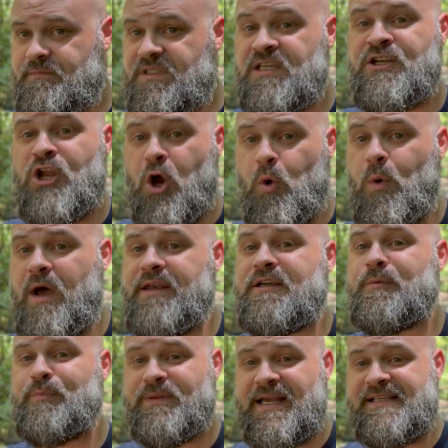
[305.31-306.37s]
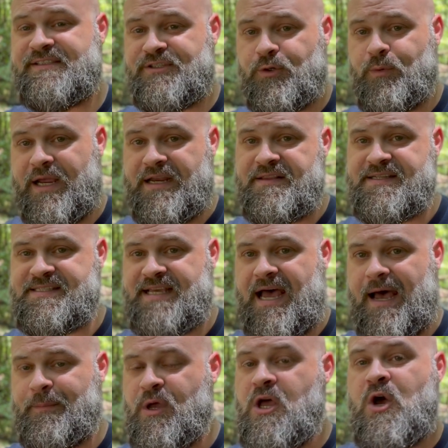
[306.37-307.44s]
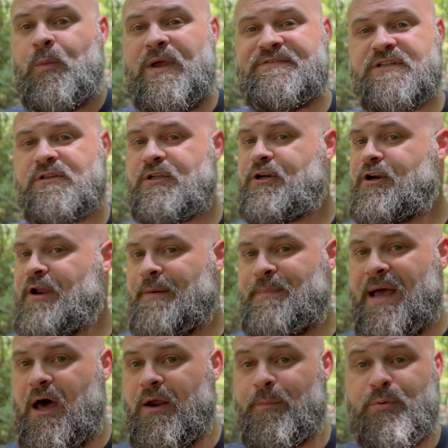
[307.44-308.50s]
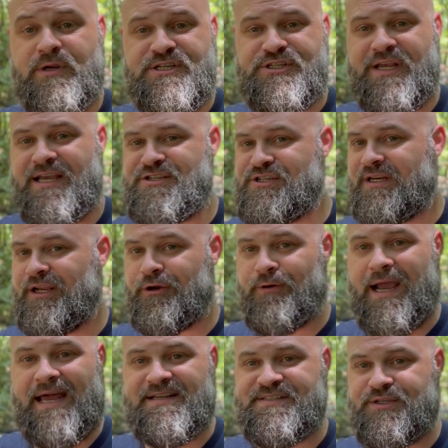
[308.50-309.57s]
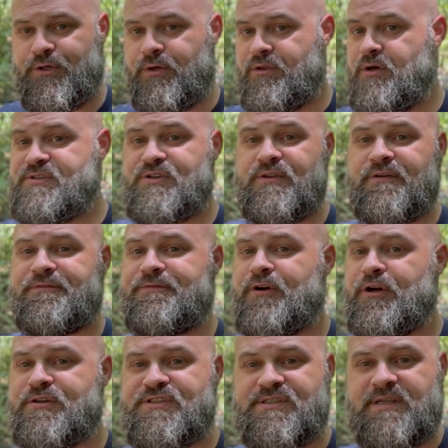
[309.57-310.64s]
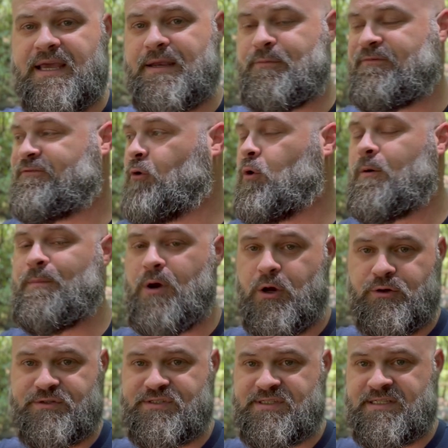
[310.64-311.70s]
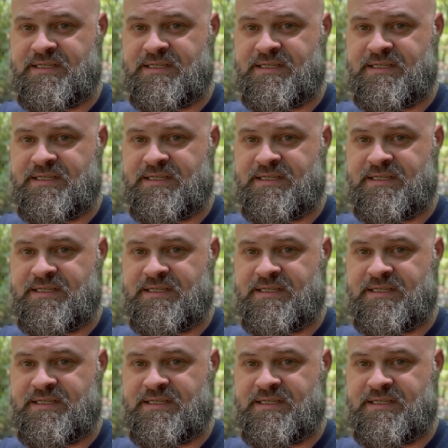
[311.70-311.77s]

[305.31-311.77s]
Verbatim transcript: No one complains their way to the top. We have to learn about appreciation and gratitude. Those are the first and foremost